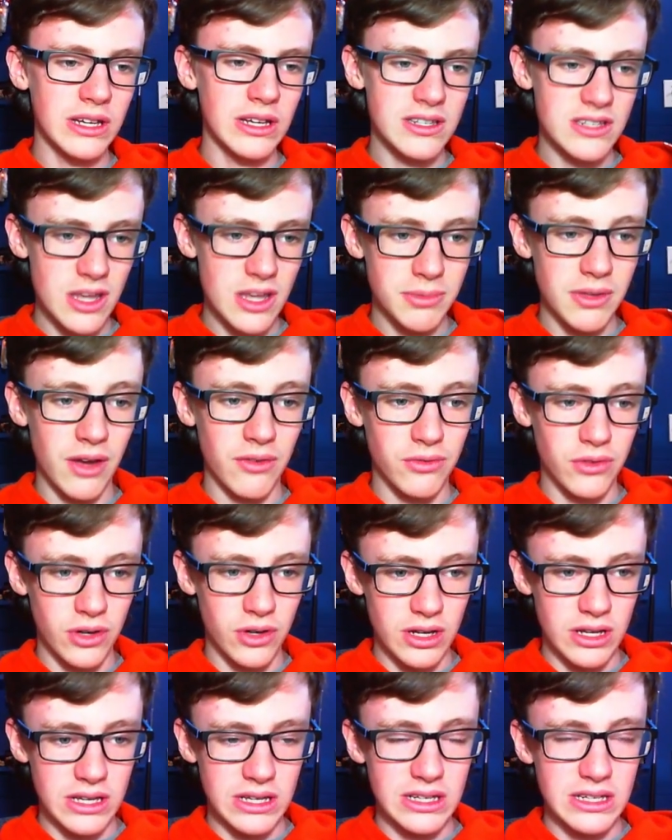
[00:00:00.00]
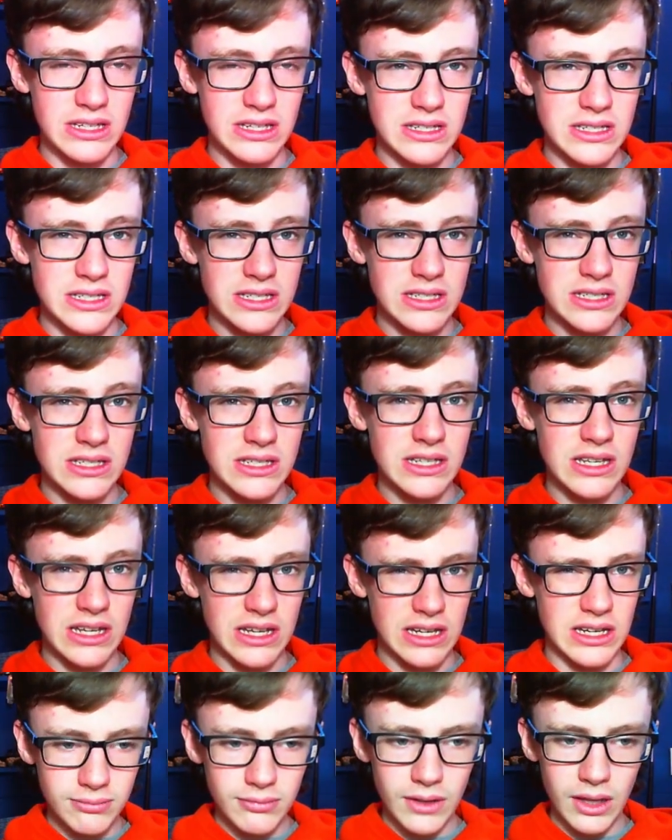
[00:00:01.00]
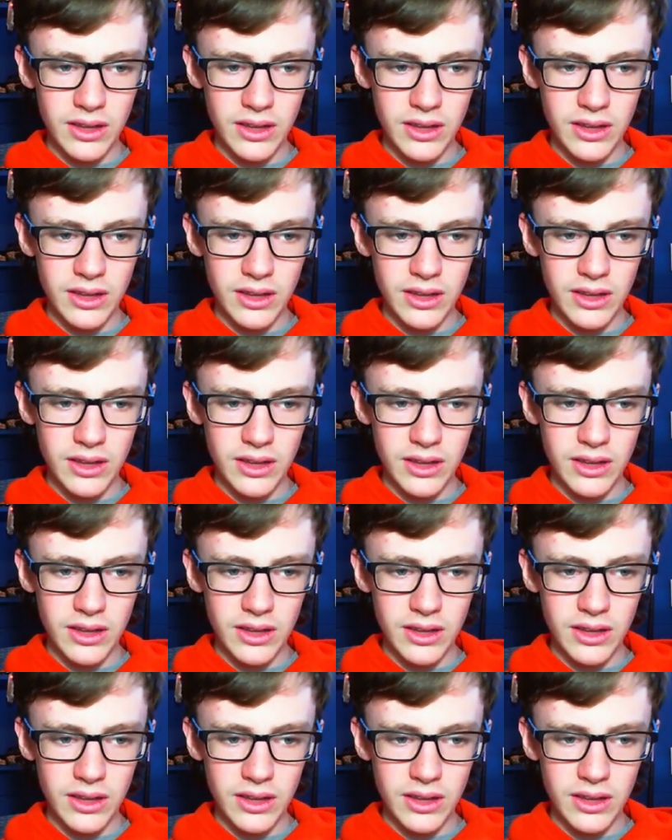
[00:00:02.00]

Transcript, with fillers: except after C.